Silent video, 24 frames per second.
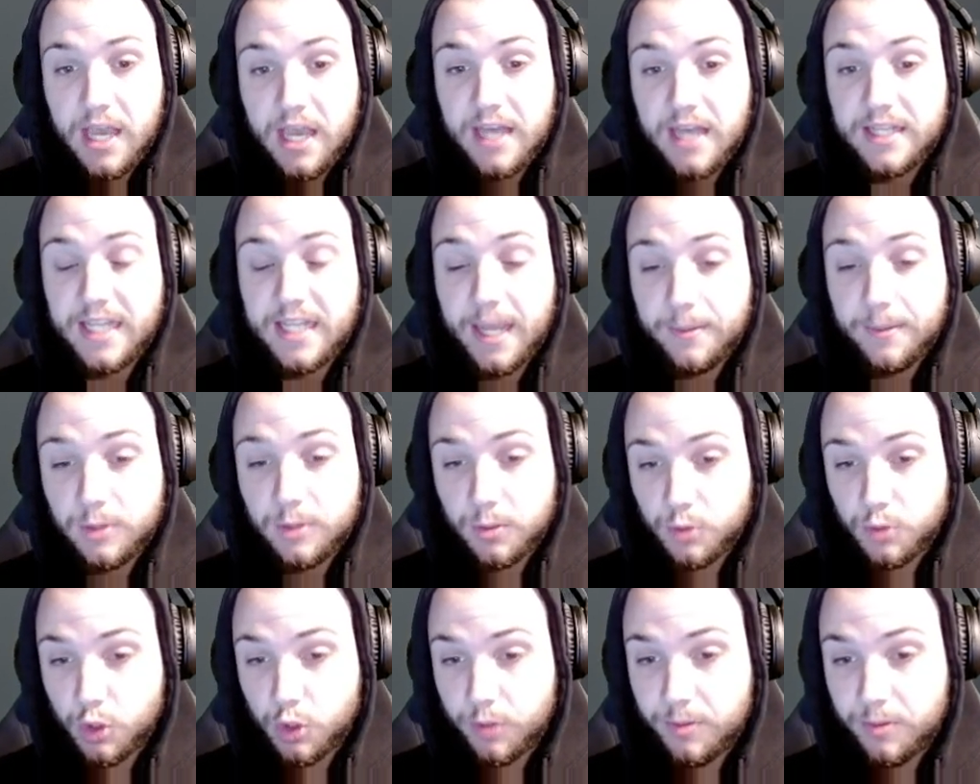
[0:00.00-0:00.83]
Damage
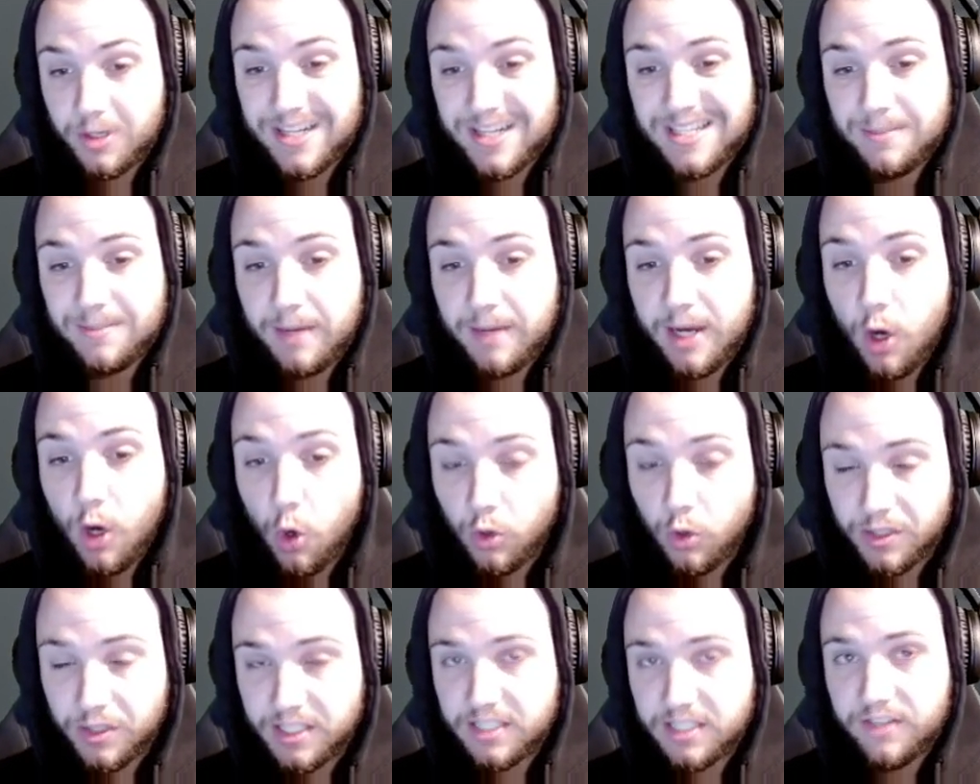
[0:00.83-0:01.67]
Absorber is my
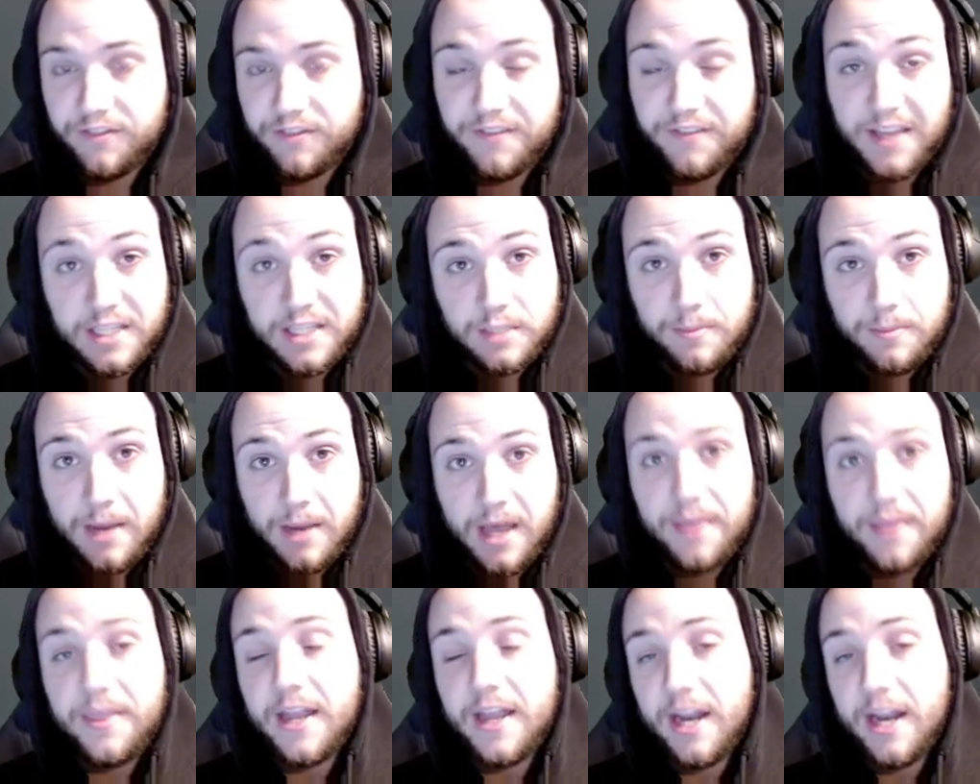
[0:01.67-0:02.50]
only defense
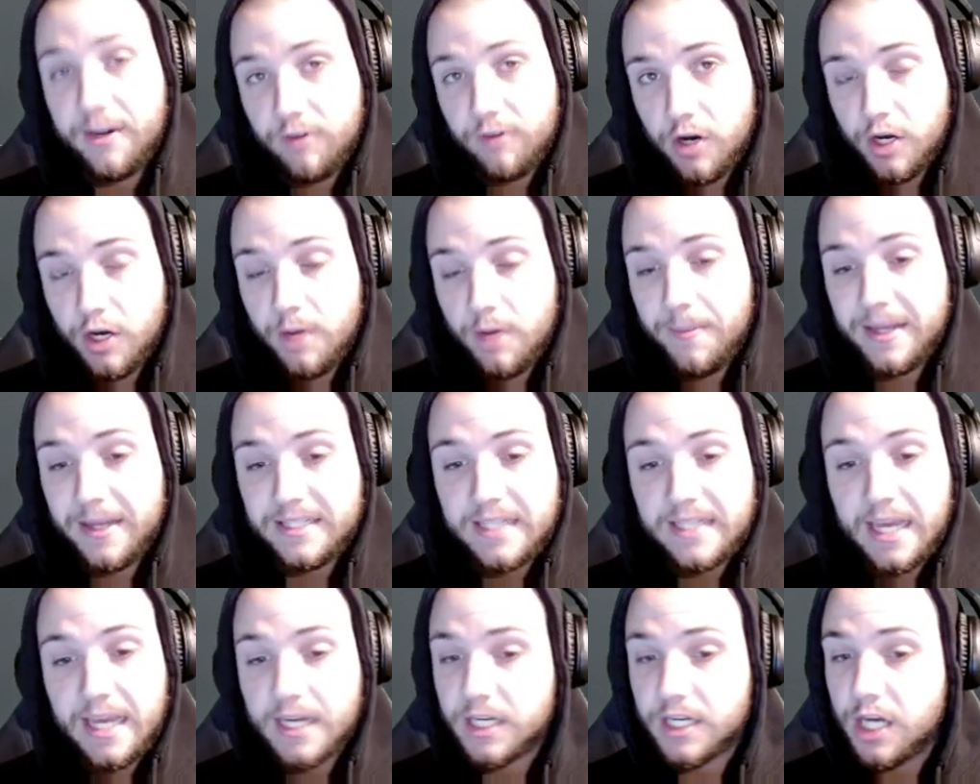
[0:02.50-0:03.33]
mod that I run on my
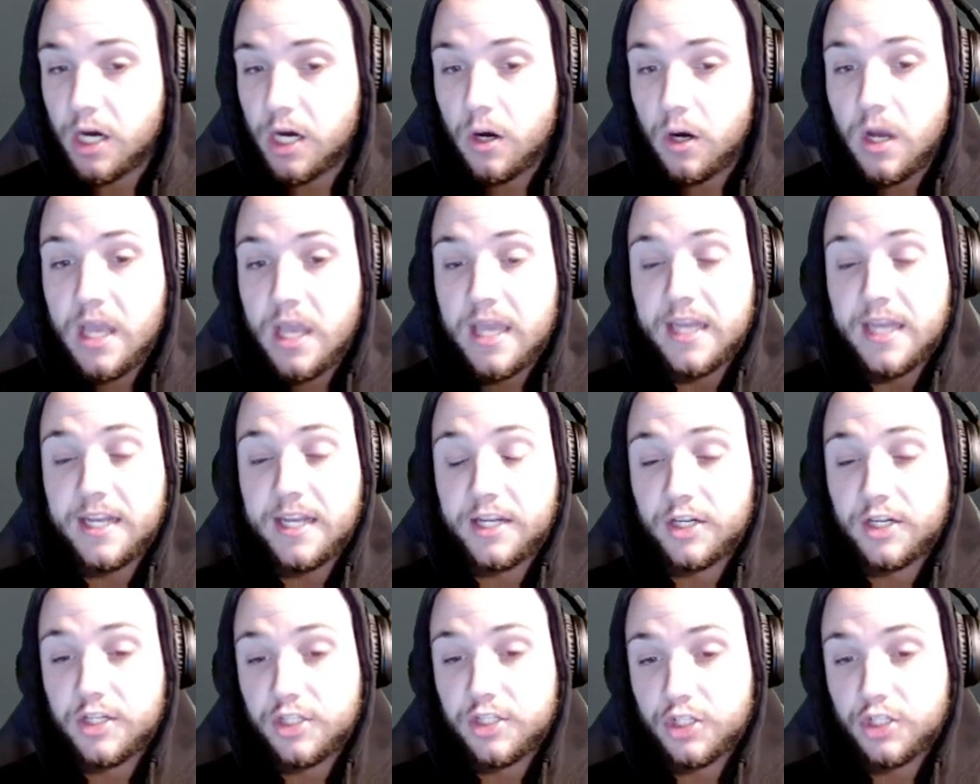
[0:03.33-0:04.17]
Techno. It
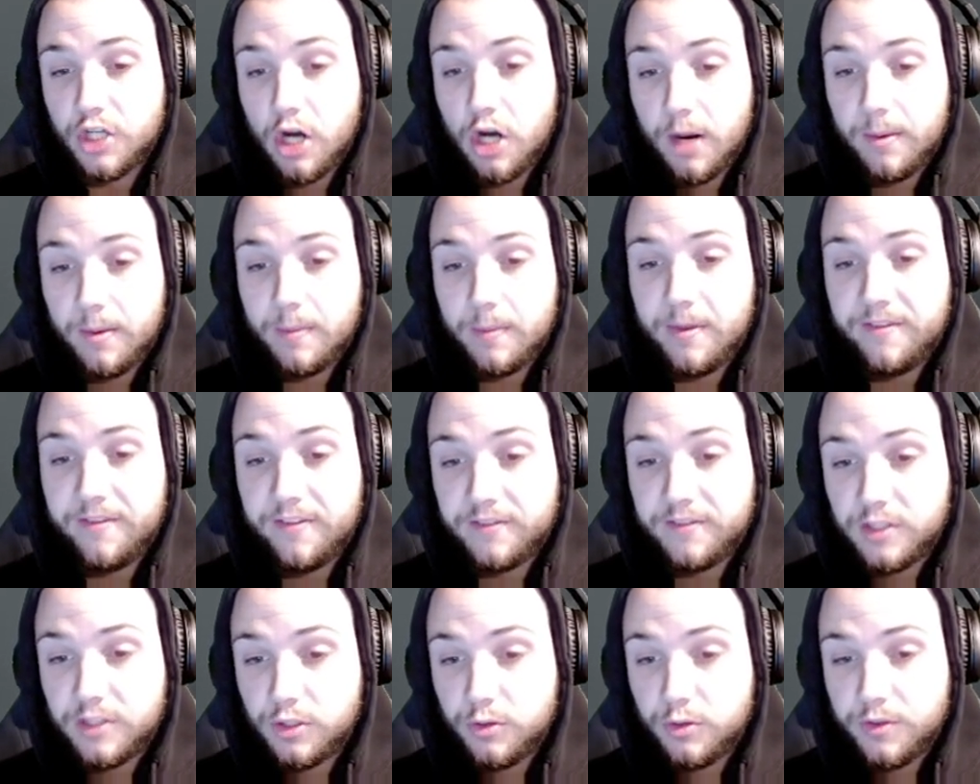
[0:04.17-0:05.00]
increases your armor by
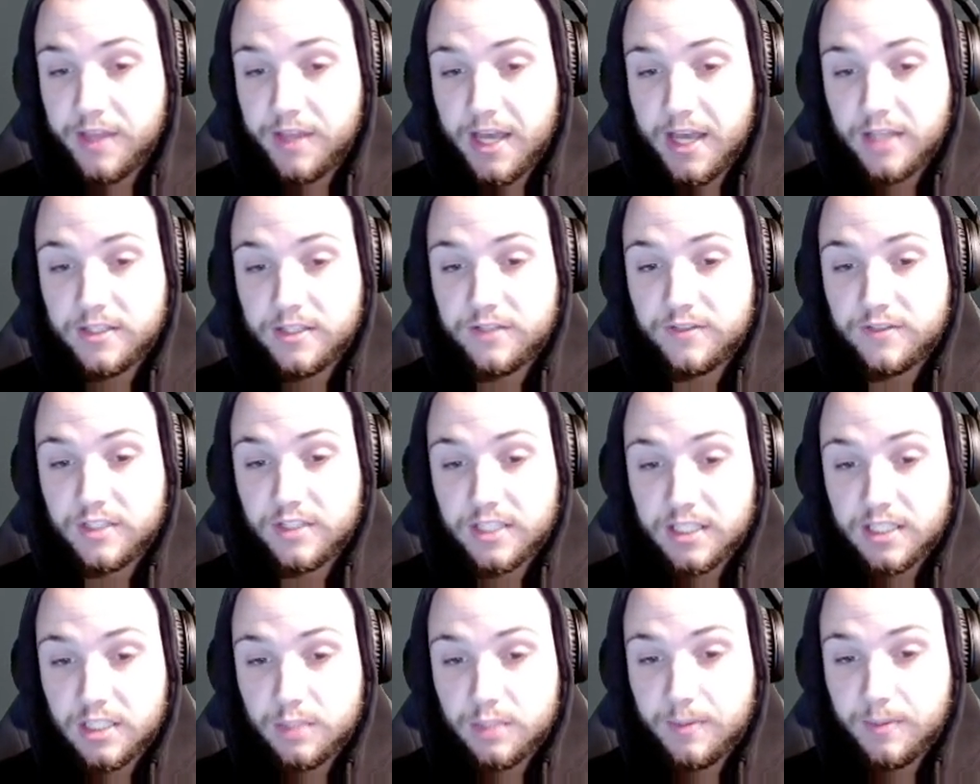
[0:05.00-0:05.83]
52,000,
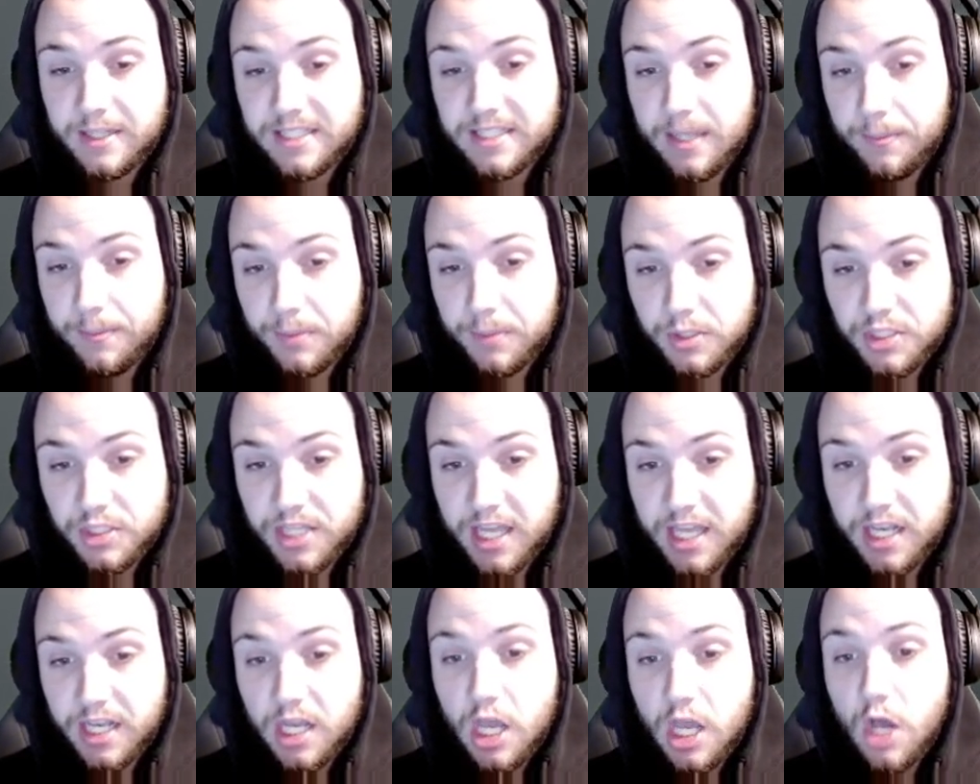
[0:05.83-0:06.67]
resistance by
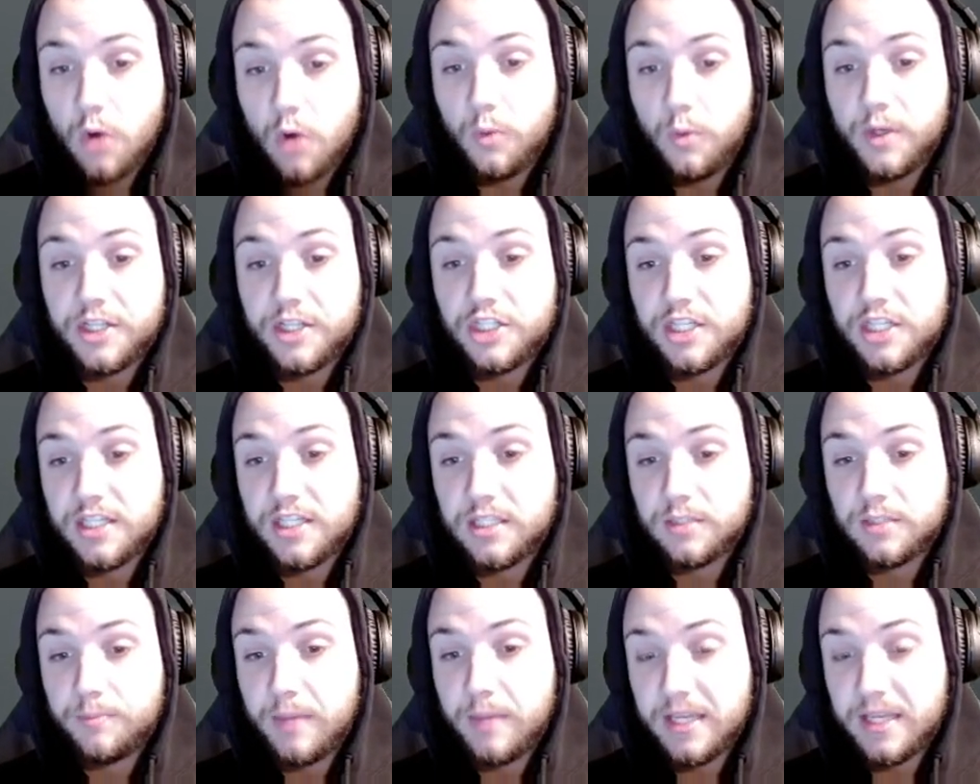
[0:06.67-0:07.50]
10%, which
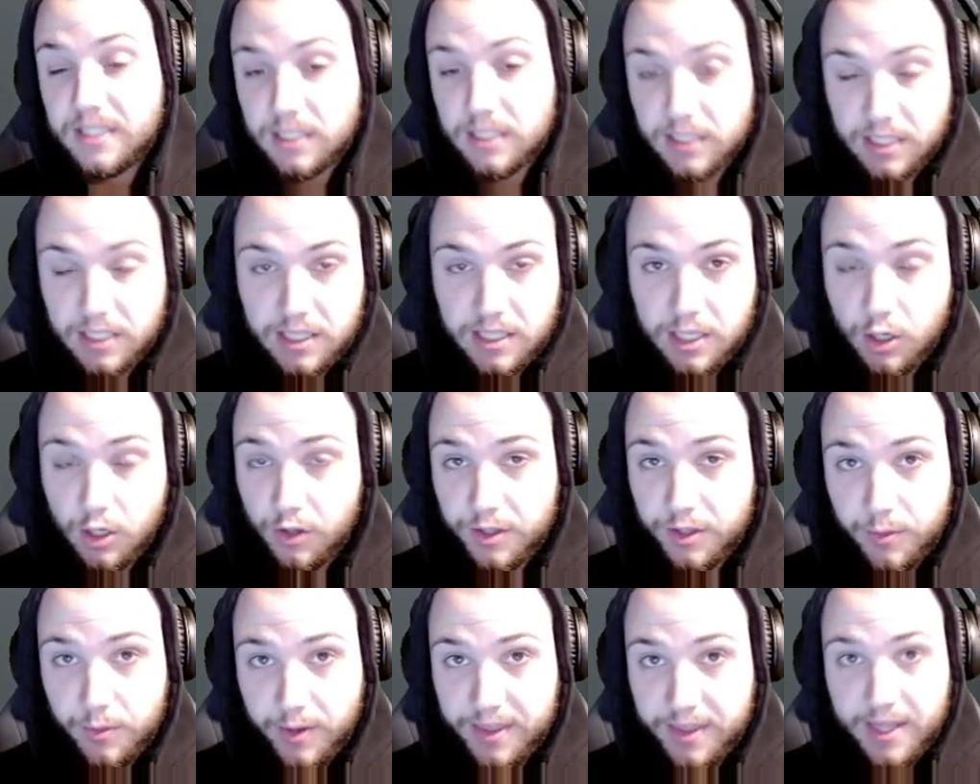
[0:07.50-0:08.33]
is basically the
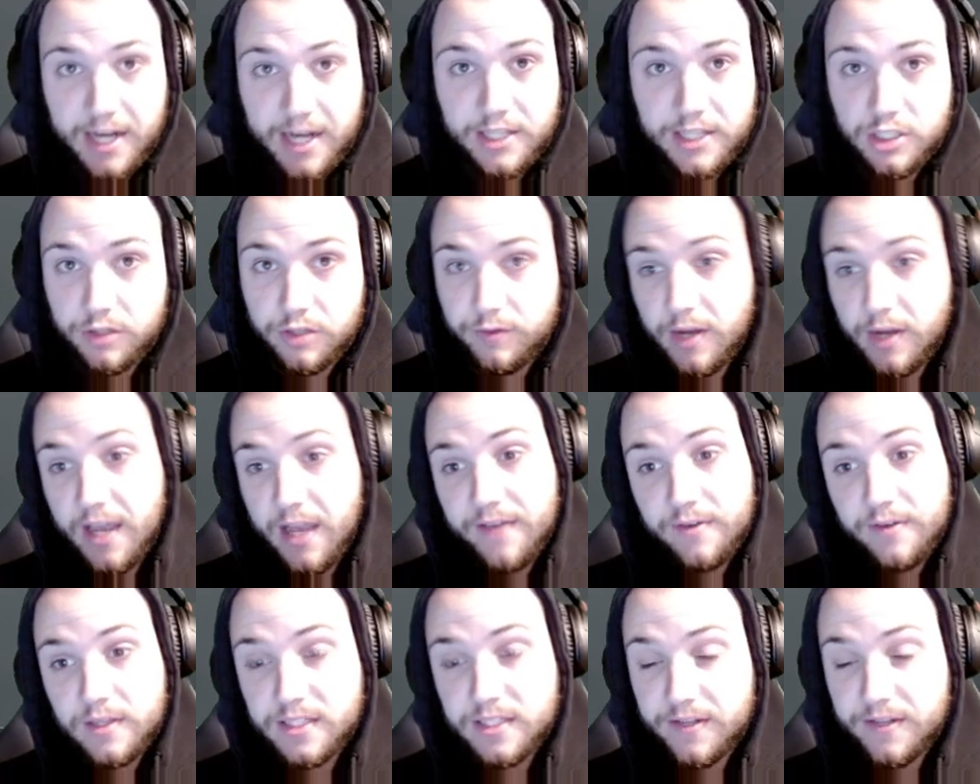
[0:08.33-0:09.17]
only way that I
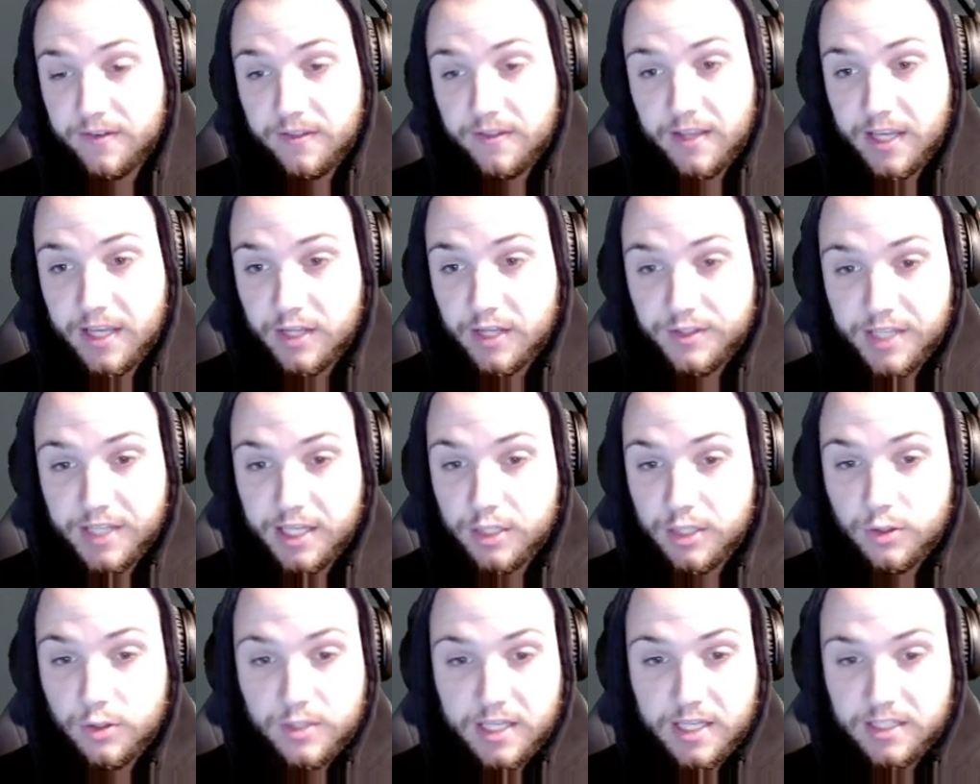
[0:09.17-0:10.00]
survive, because everything else I
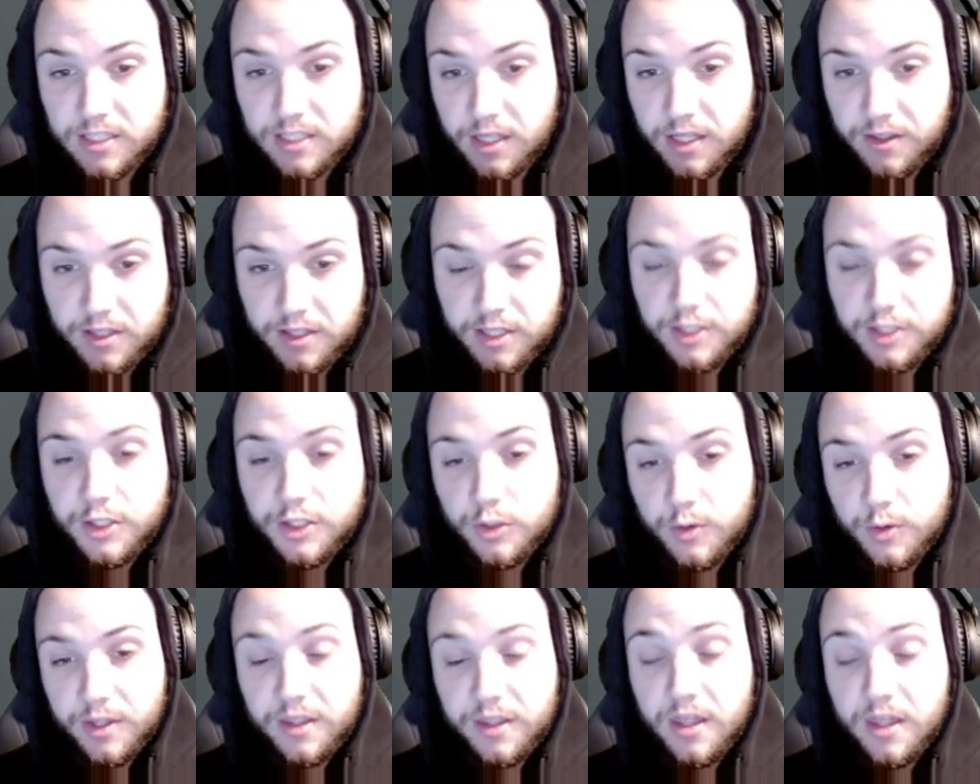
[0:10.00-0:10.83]
use has nothing to do
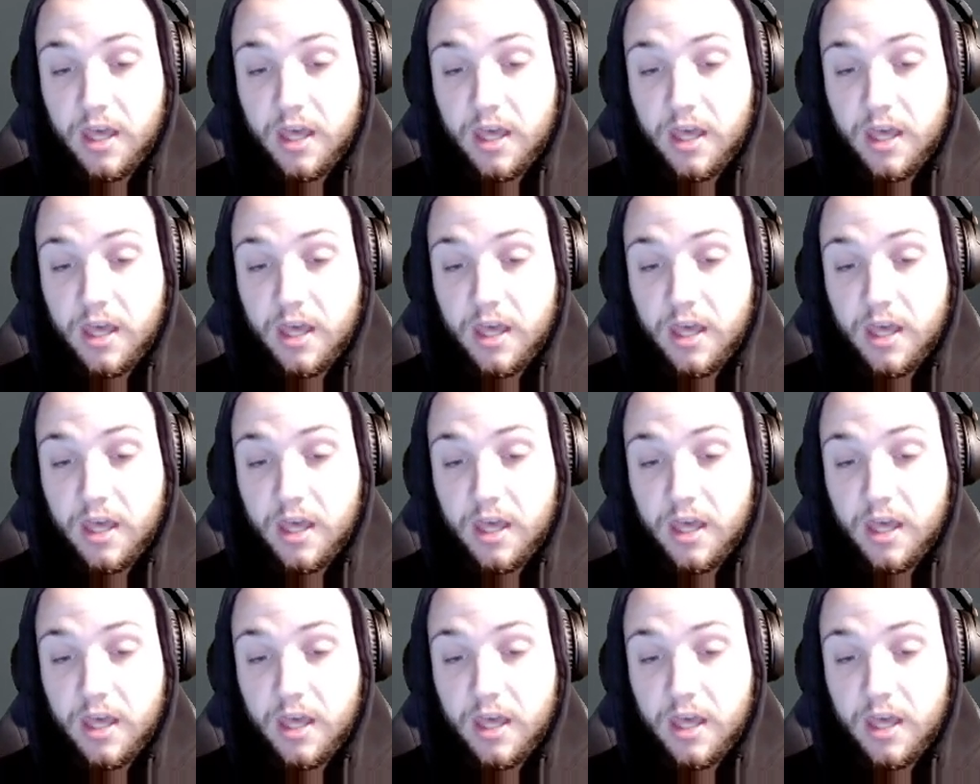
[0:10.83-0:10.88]
with